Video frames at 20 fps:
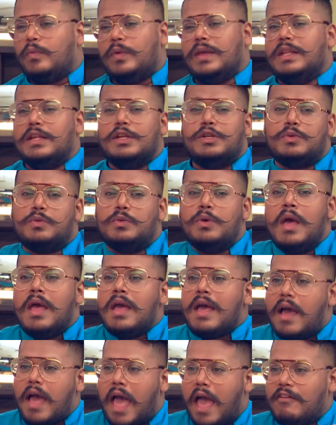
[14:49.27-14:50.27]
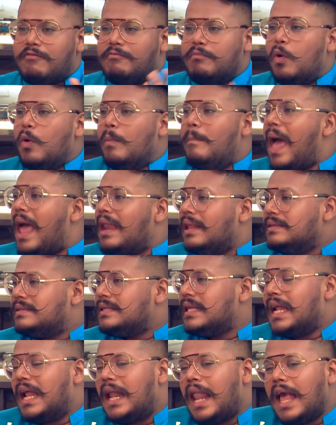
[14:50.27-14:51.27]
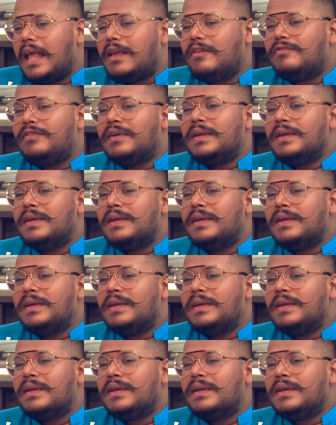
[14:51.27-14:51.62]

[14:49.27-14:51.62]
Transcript: We need to have more balance in our life.